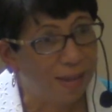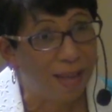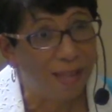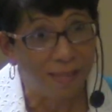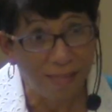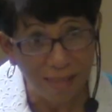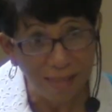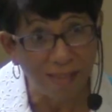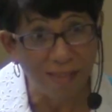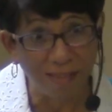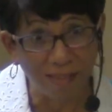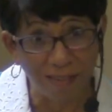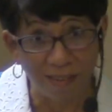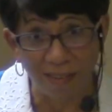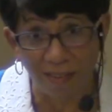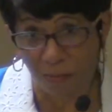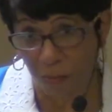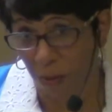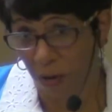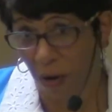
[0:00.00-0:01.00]
And this
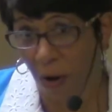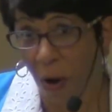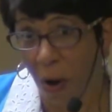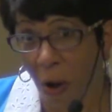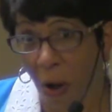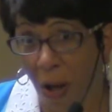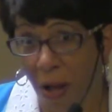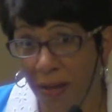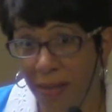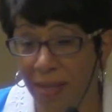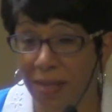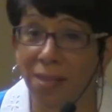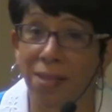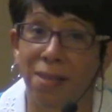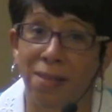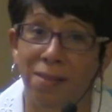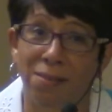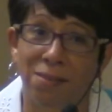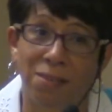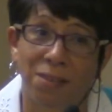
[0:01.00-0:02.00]
is where awe
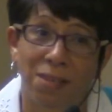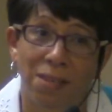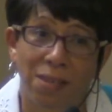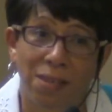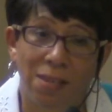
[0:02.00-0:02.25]
is.